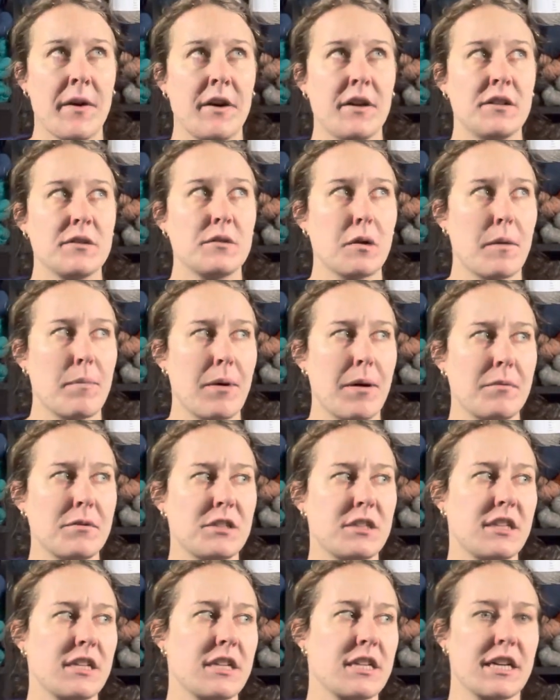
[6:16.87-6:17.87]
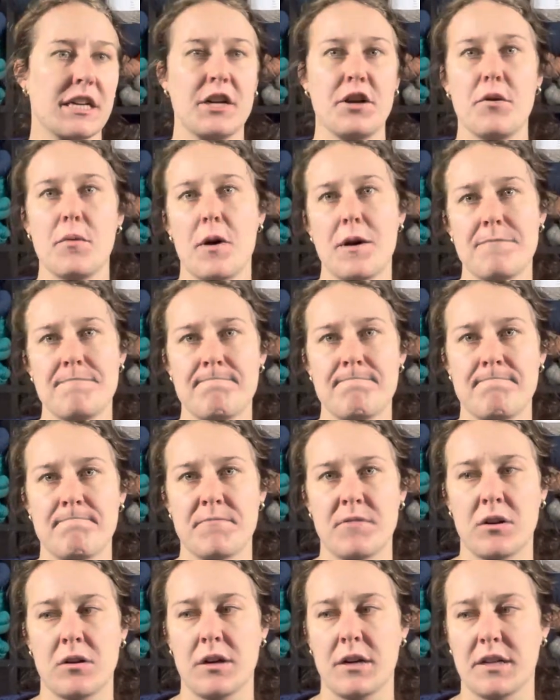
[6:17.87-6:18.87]
So I probably just need to get a new one.
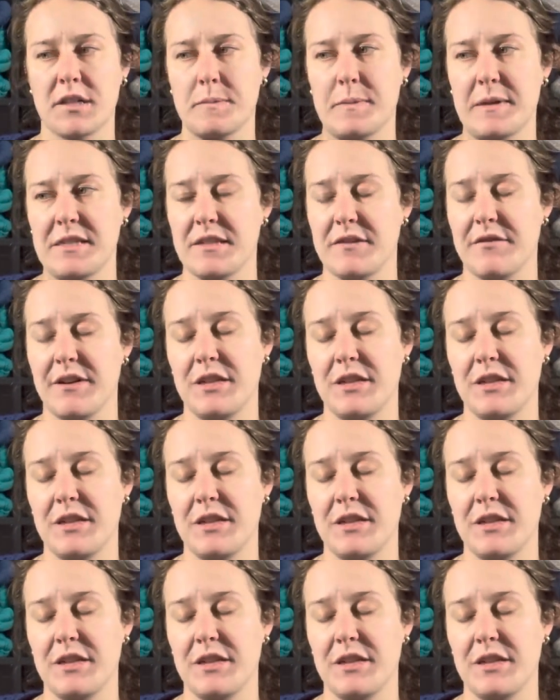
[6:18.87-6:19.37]
They're not expensive.